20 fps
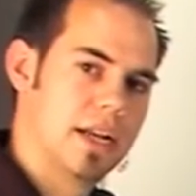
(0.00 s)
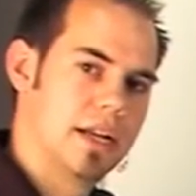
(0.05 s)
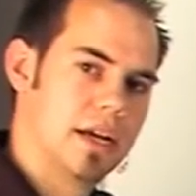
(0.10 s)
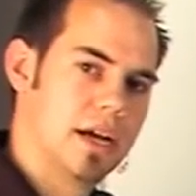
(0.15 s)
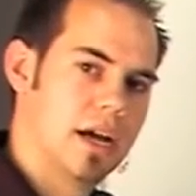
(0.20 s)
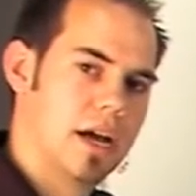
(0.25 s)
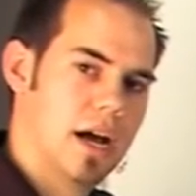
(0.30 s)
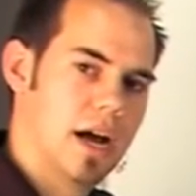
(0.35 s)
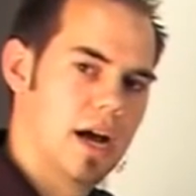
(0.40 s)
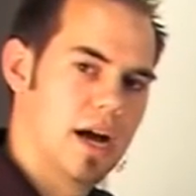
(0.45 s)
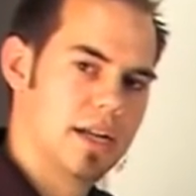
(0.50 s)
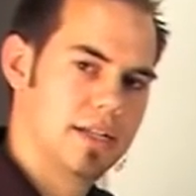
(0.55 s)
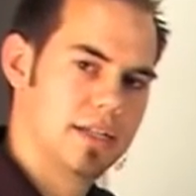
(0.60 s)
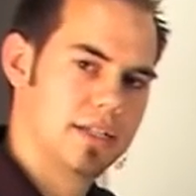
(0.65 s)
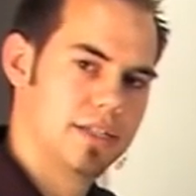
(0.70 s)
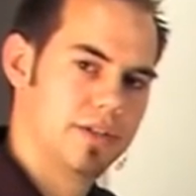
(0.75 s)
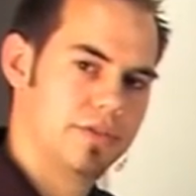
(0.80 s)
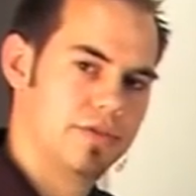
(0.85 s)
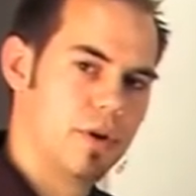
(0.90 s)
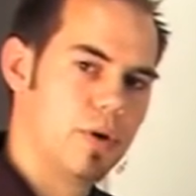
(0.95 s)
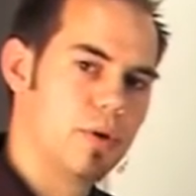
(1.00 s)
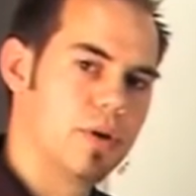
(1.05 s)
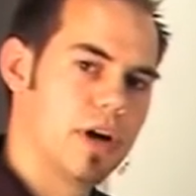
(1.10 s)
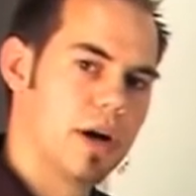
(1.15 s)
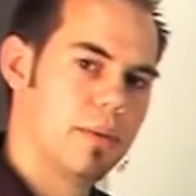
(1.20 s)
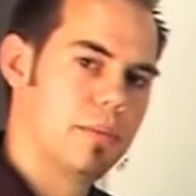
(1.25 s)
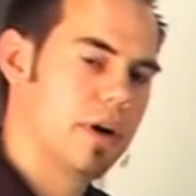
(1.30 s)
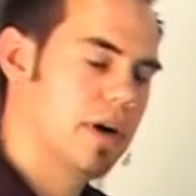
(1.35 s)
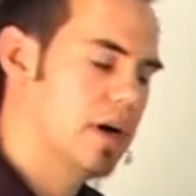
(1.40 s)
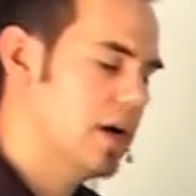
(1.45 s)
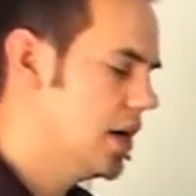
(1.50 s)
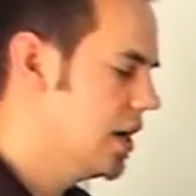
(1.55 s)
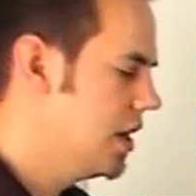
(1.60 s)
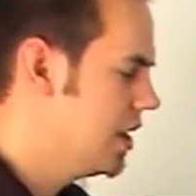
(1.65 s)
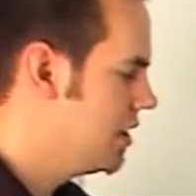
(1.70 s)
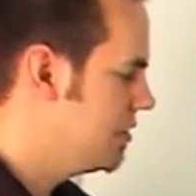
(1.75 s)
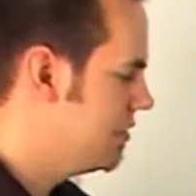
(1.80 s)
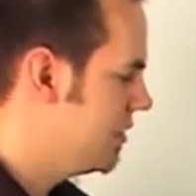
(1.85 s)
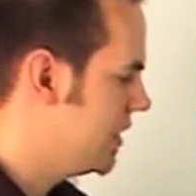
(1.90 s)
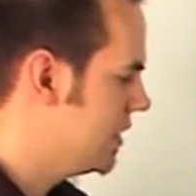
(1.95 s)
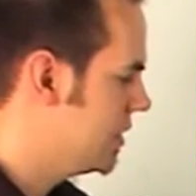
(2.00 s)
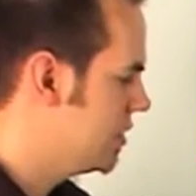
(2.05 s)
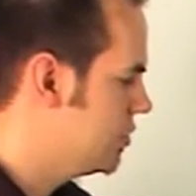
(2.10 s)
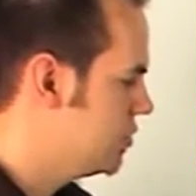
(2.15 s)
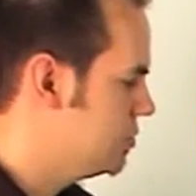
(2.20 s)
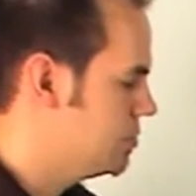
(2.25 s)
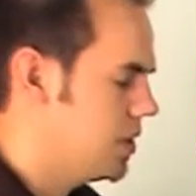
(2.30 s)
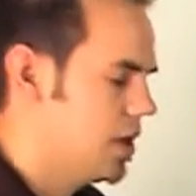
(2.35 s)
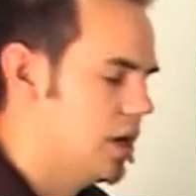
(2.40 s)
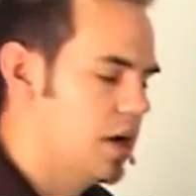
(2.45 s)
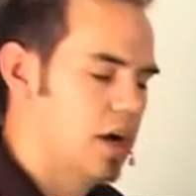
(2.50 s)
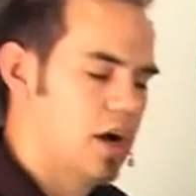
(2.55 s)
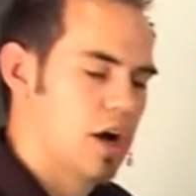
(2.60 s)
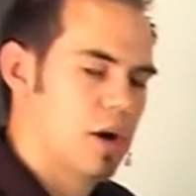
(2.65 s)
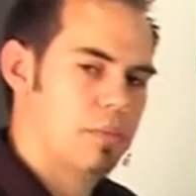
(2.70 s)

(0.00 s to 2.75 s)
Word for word: you can see an H D T V camera which is supplied